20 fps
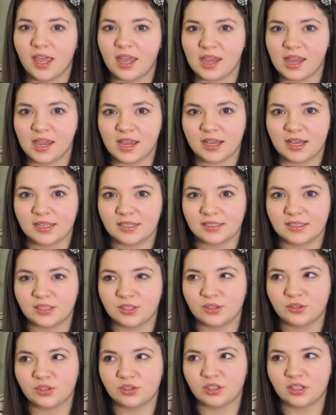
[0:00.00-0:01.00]
And
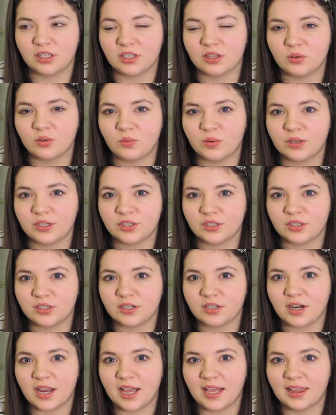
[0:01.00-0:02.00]
usually in the
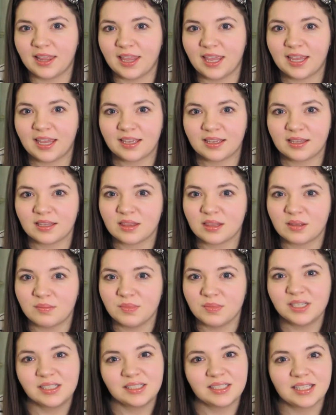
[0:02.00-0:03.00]
winter, I like the
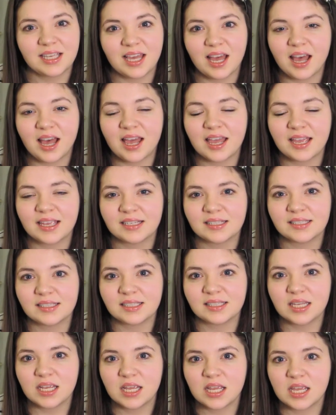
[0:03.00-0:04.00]
minty
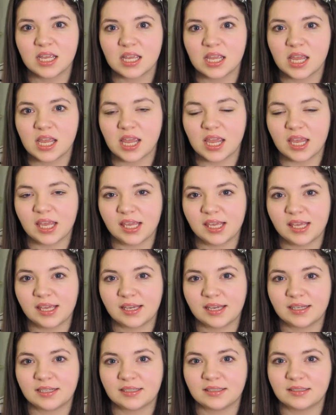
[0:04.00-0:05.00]
kind.
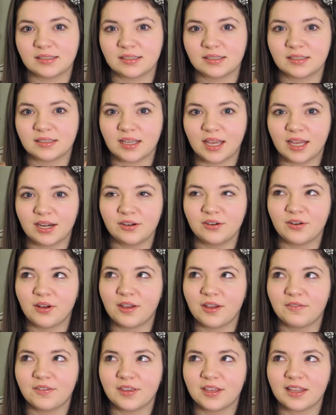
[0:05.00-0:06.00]
And I don't know,
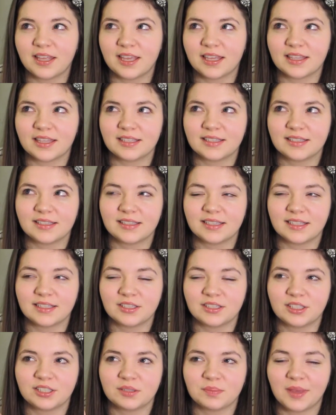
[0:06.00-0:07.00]
I feel like this
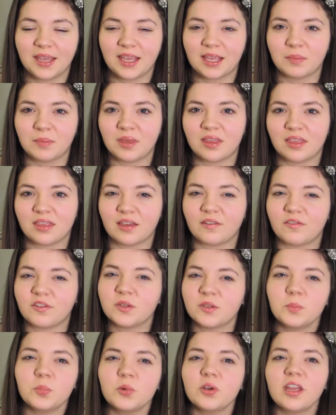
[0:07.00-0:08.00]
is just making me think of
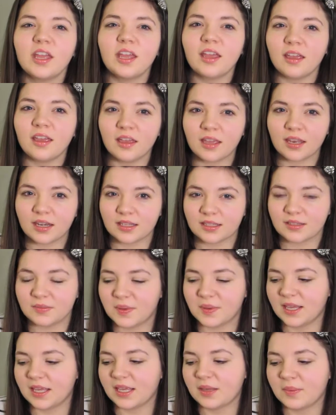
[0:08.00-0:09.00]
spring and it's
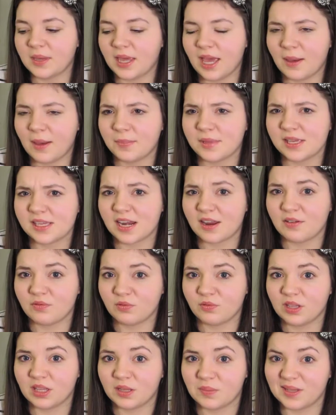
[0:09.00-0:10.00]
making me happy and
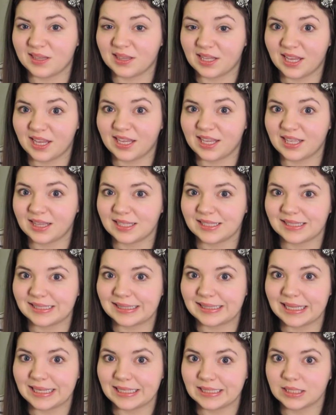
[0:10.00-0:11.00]
I've really been liking
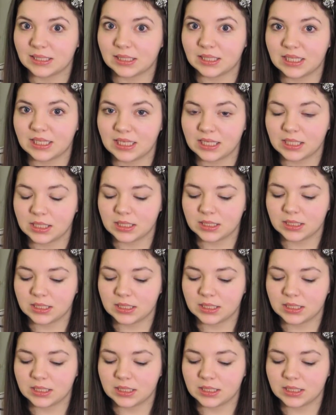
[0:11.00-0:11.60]
this lately.